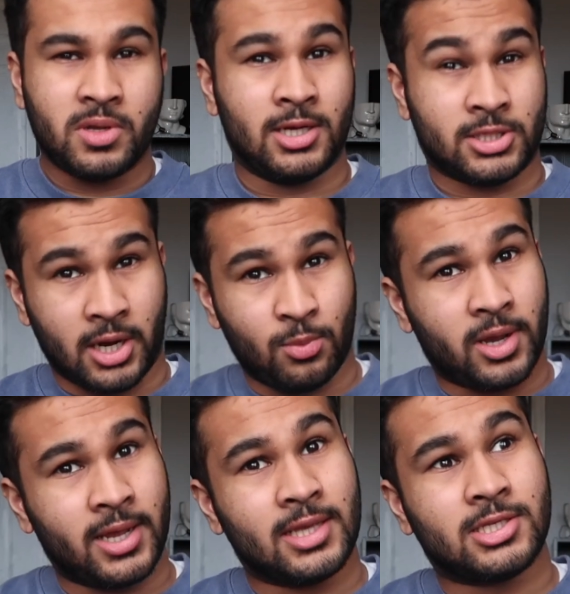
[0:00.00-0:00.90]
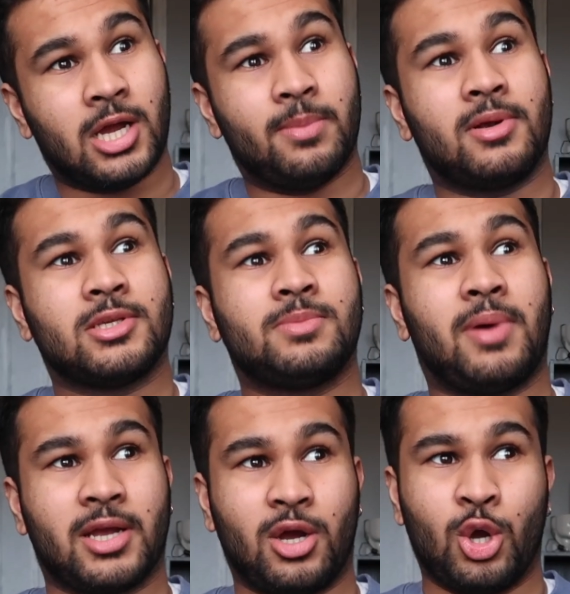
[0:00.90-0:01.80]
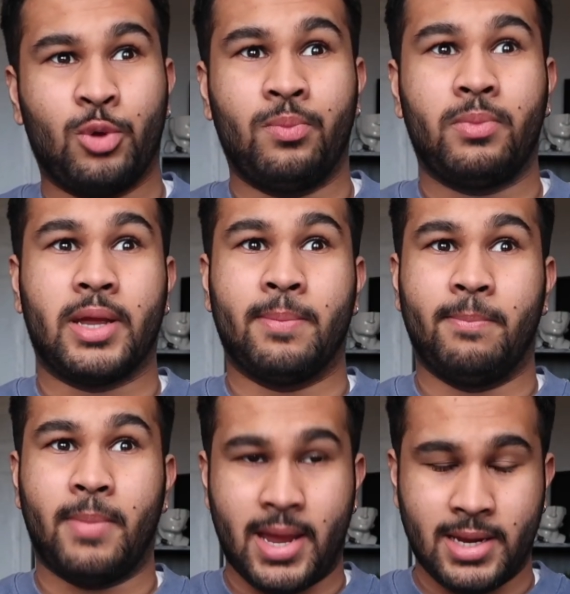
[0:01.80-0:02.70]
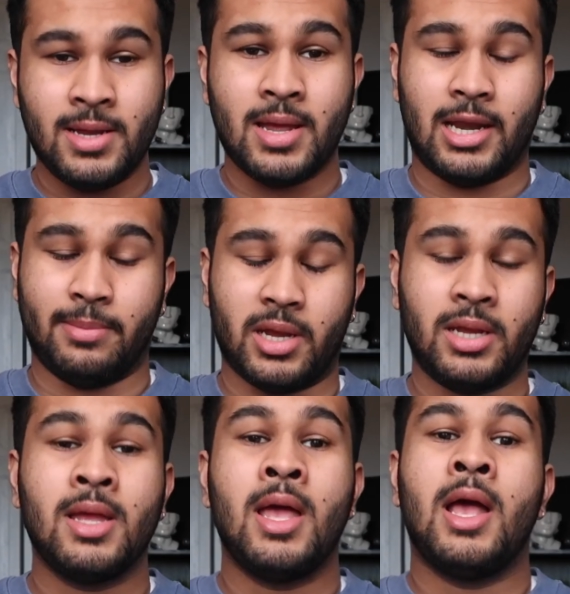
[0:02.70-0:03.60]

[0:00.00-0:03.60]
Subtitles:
I started working at Starbucks back at home in May, end of May.